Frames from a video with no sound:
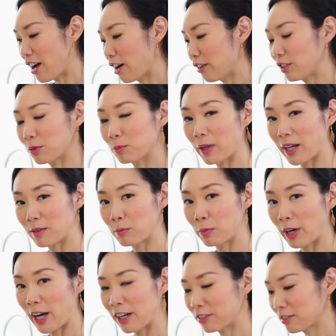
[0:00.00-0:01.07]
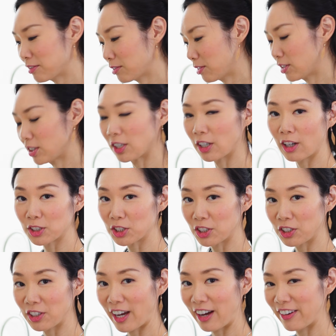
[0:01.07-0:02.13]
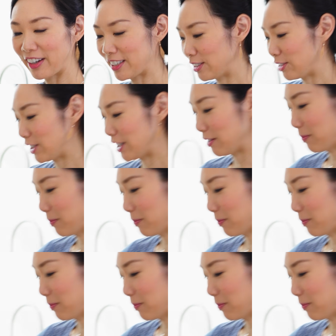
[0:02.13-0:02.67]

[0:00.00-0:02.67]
of your bun brown. Here, I'll show you how I do it.